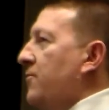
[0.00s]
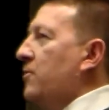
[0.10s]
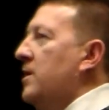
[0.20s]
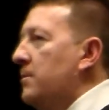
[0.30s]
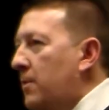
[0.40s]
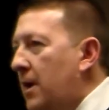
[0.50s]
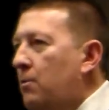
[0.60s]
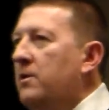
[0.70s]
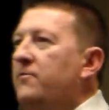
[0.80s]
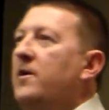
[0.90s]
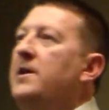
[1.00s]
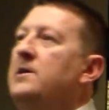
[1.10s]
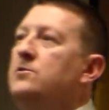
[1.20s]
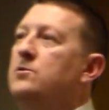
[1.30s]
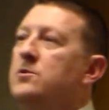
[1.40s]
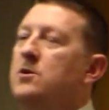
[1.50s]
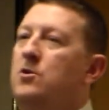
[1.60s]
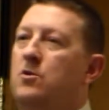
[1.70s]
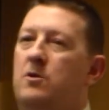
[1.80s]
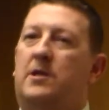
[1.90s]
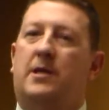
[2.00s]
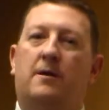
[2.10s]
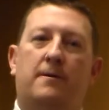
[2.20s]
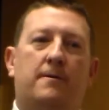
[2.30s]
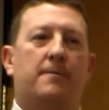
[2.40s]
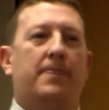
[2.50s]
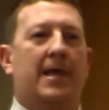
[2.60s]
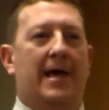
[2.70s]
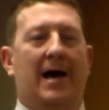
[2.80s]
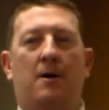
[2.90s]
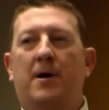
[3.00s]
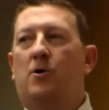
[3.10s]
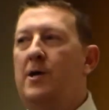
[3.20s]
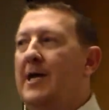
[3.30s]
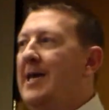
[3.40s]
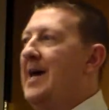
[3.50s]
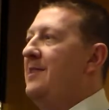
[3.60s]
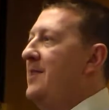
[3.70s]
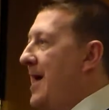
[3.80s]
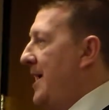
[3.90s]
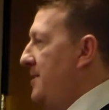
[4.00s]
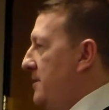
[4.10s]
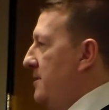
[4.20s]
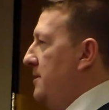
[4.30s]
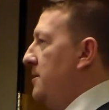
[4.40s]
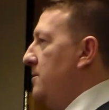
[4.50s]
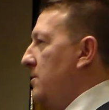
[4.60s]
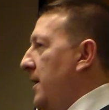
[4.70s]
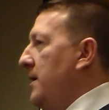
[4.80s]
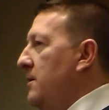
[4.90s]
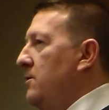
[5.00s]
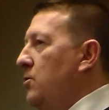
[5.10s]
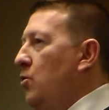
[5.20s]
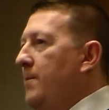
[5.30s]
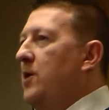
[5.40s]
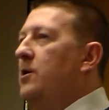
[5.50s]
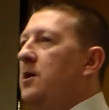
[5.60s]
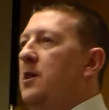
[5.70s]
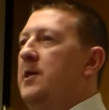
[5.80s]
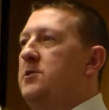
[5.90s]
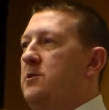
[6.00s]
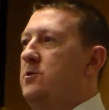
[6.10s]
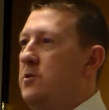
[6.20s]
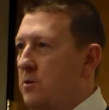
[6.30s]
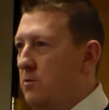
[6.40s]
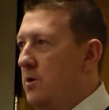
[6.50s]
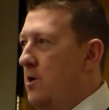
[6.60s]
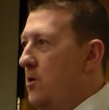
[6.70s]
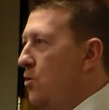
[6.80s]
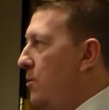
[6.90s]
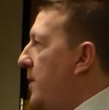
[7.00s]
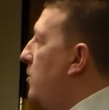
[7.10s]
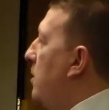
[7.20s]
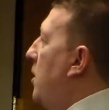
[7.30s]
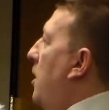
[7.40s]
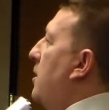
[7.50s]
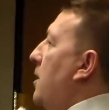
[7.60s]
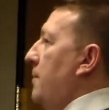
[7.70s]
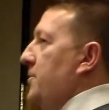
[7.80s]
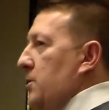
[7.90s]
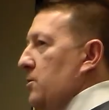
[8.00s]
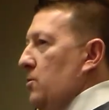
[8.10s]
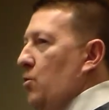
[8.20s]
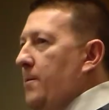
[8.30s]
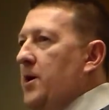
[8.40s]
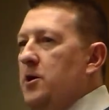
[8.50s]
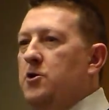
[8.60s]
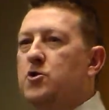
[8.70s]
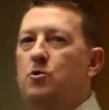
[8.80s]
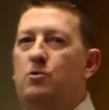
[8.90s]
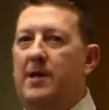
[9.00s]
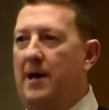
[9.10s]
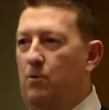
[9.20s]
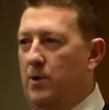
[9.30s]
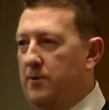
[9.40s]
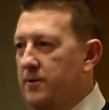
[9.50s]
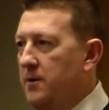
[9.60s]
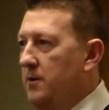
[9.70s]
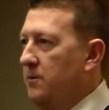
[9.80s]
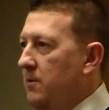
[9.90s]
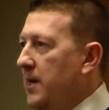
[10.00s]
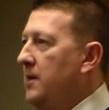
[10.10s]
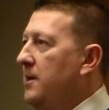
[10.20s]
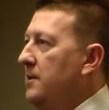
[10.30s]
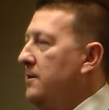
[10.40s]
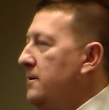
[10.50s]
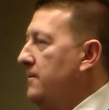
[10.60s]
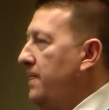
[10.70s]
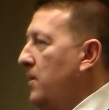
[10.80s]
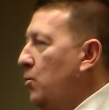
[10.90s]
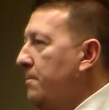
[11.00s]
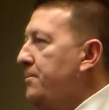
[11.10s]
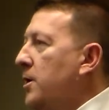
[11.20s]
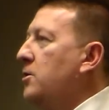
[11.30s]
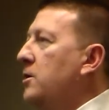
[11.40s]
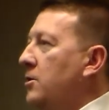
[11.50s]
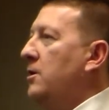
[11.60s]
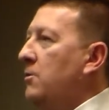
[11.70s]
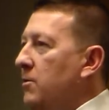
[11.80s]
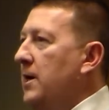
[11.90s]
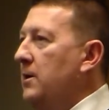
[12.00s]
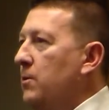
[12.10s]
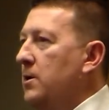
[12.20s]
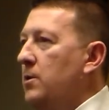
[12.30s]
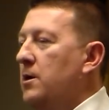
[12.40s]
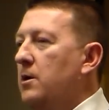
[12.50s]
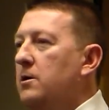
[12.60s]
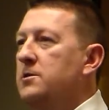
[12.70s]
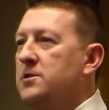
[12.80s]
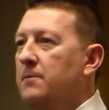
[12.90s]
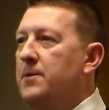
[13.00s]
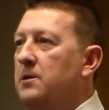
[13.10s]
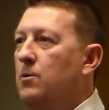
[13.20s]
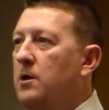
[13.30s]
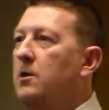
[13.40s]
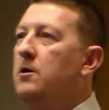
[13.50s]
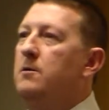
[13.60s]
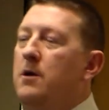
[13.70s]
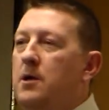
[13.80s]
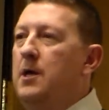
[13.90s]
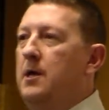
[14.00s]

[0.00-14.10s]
freedom, or I want financial security, how am I going to get that, right? Who am I going to listen to? Who am I going to look up to? Who am I going to do that with, right? What book are you going to read when you want to learn something? You want to learn